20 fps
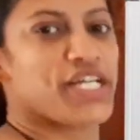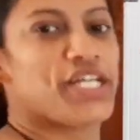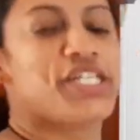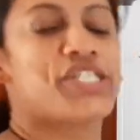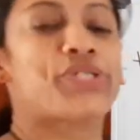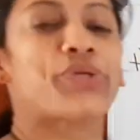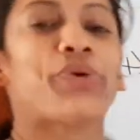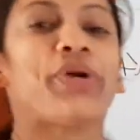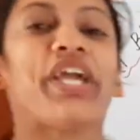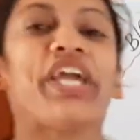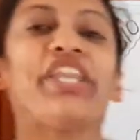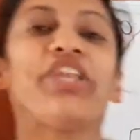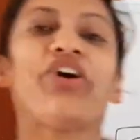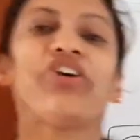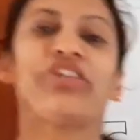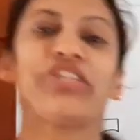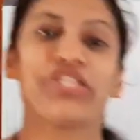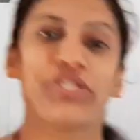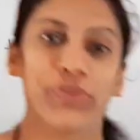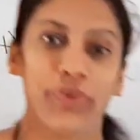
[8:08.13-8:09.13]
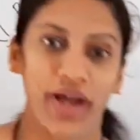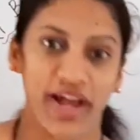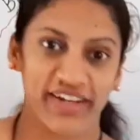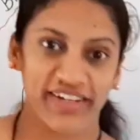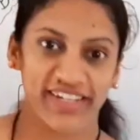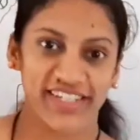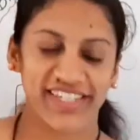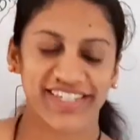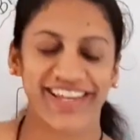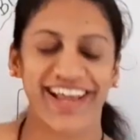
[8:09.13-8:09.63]
So, in order to
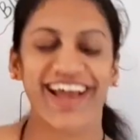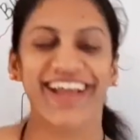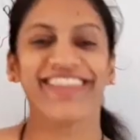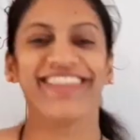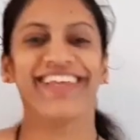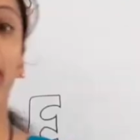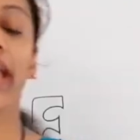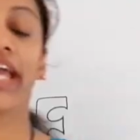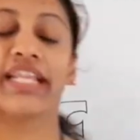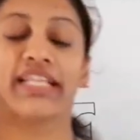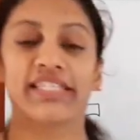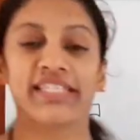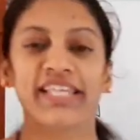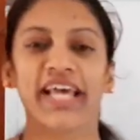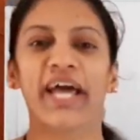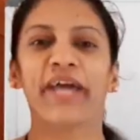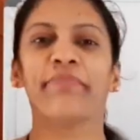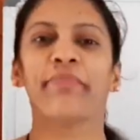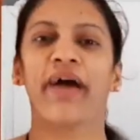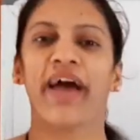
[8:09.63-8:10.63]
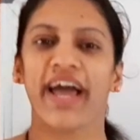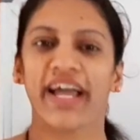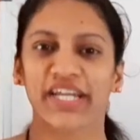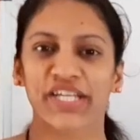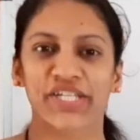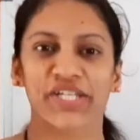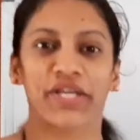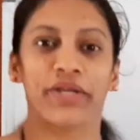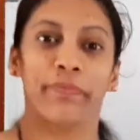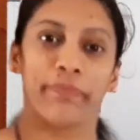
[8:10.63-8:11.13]
understand the enzyme
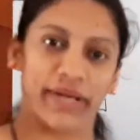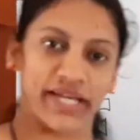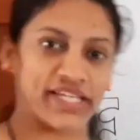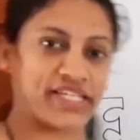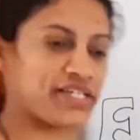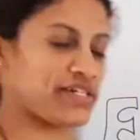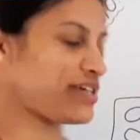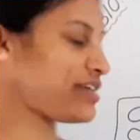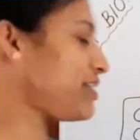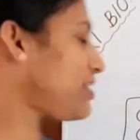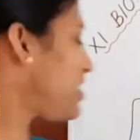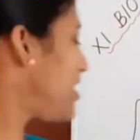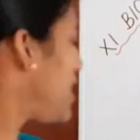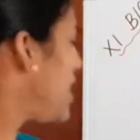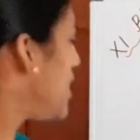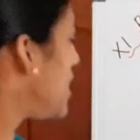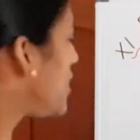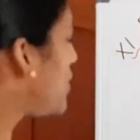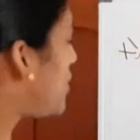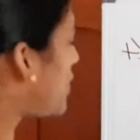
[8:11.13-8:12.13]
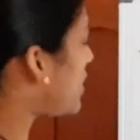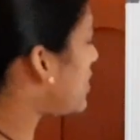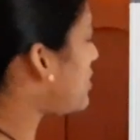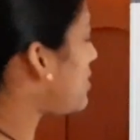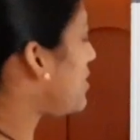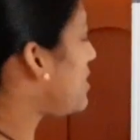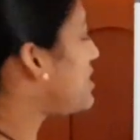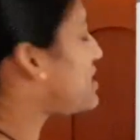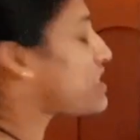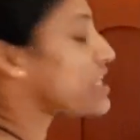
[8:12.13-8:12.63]
action better,
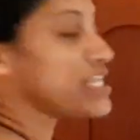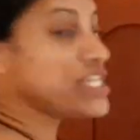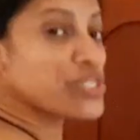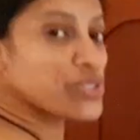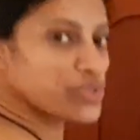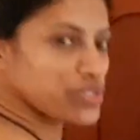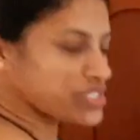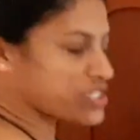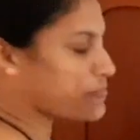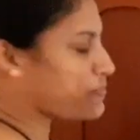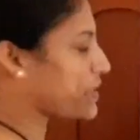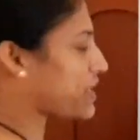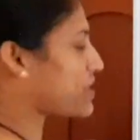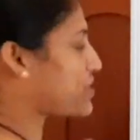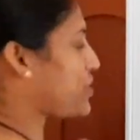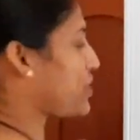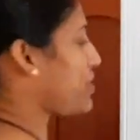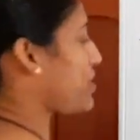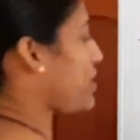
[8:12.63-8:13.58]
just listen to this picture